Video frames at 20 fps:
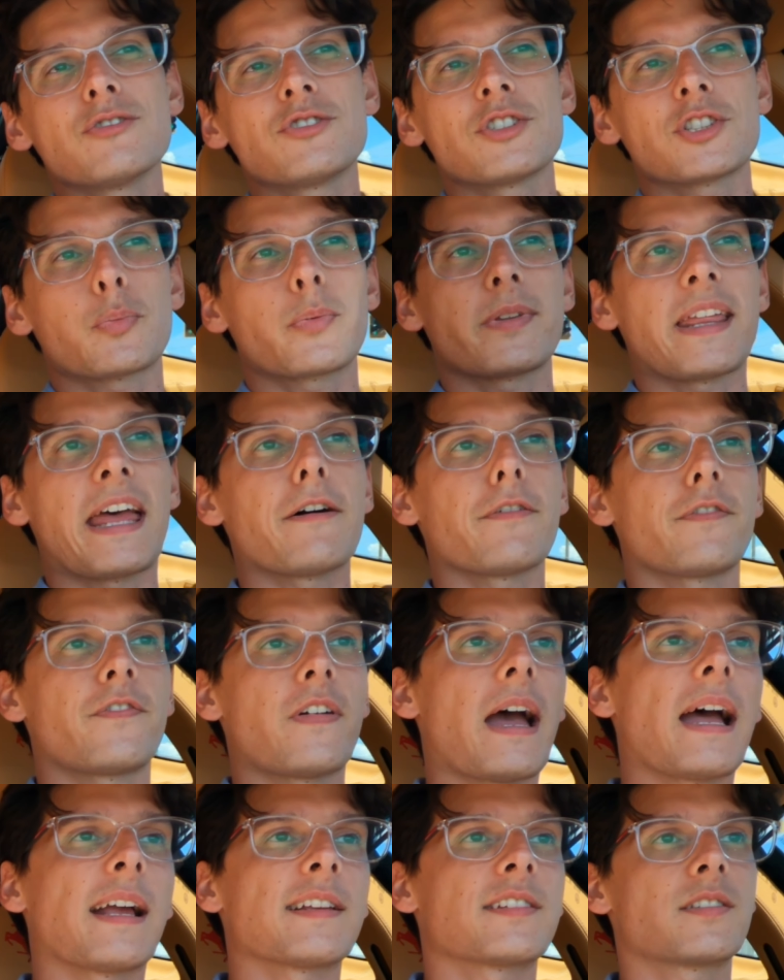just with how
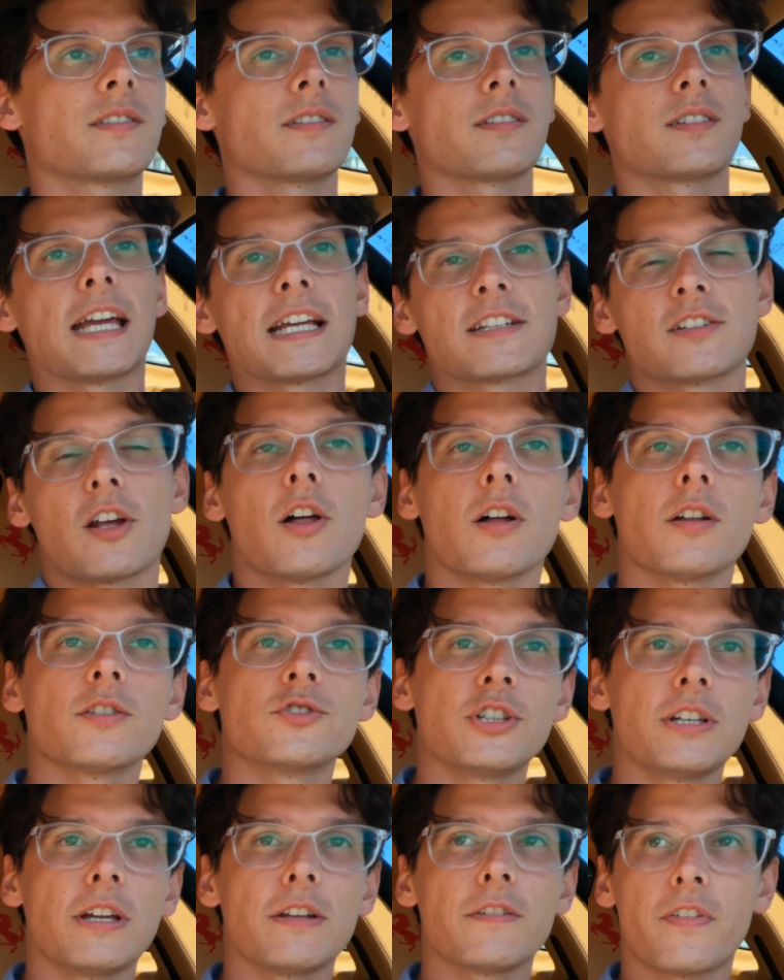fast
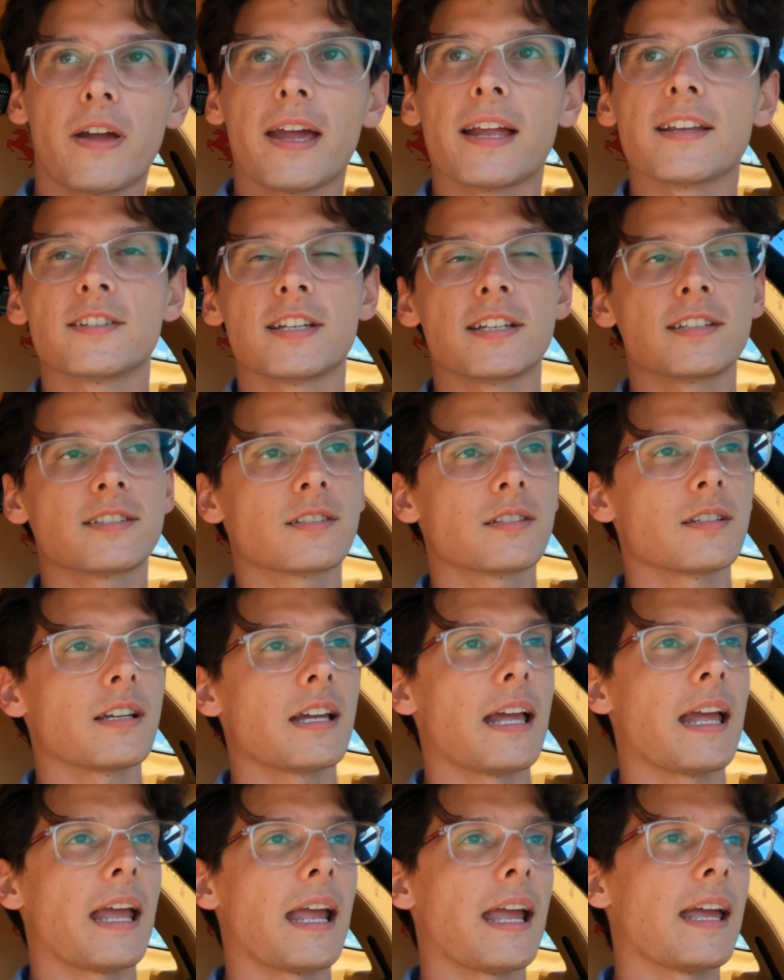technology advances
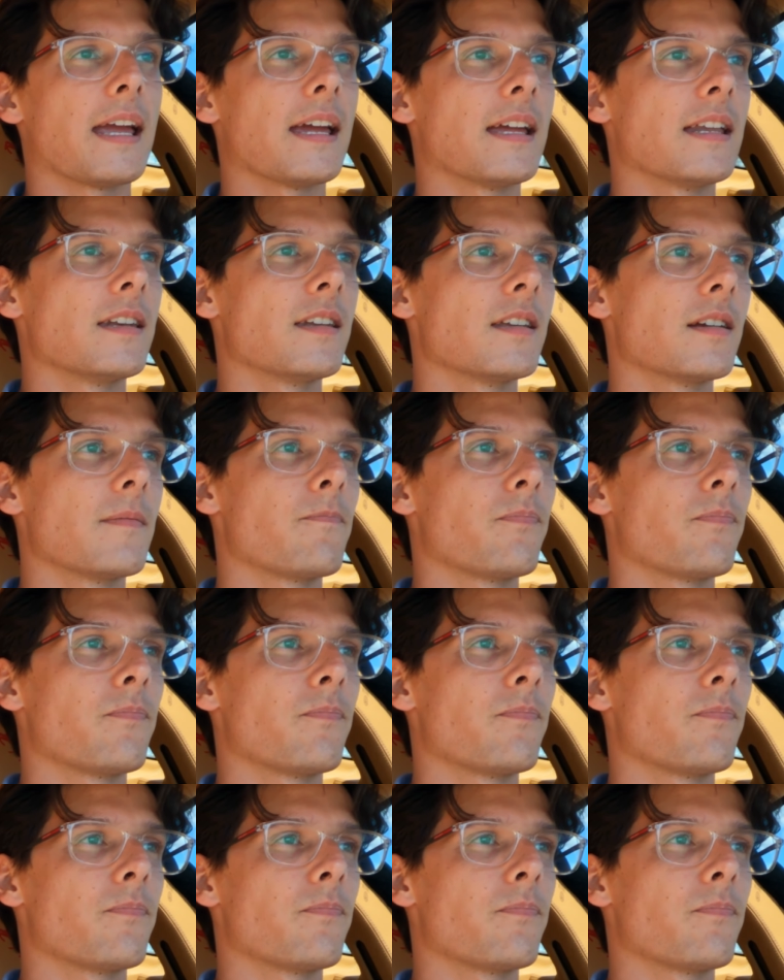and